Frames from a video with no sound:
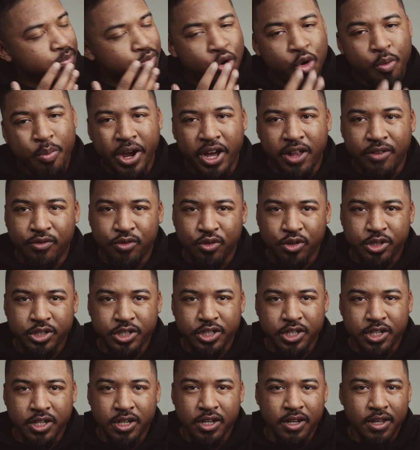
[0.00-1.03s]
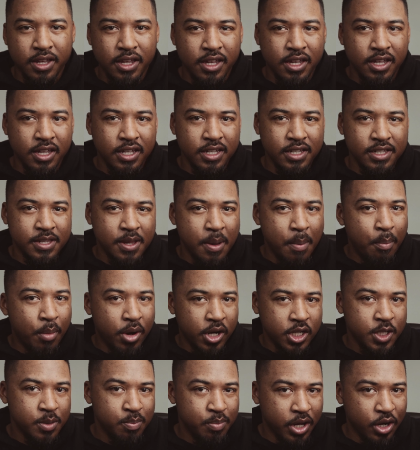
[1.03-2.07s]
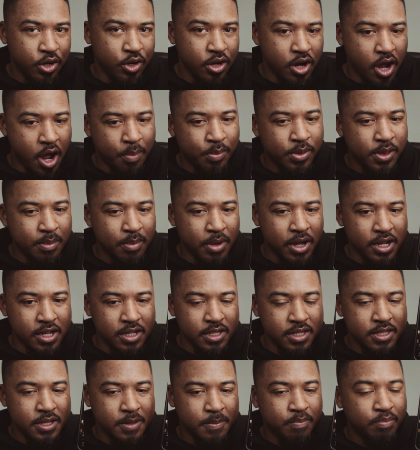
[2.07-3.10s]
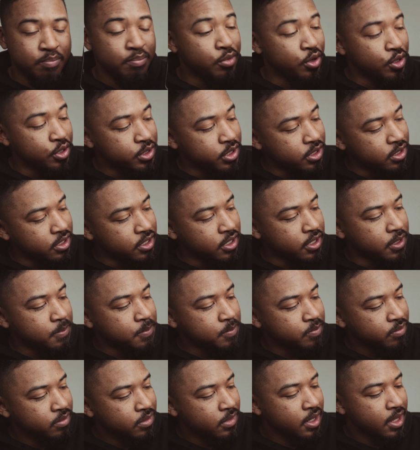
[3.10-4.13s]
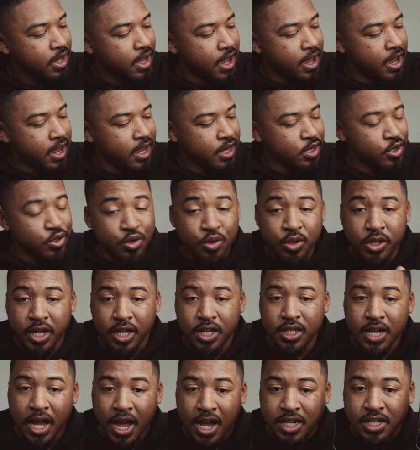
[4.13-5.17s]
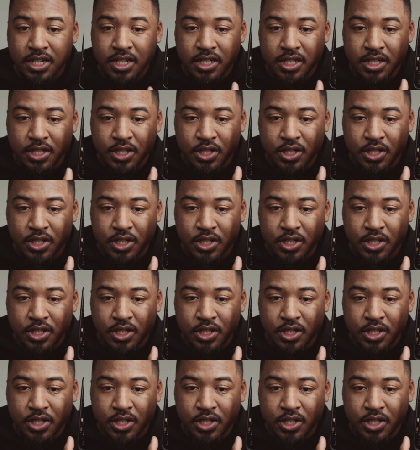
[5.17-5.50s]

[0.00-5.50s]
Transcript: mobile version is much better optimized personally. And you can actually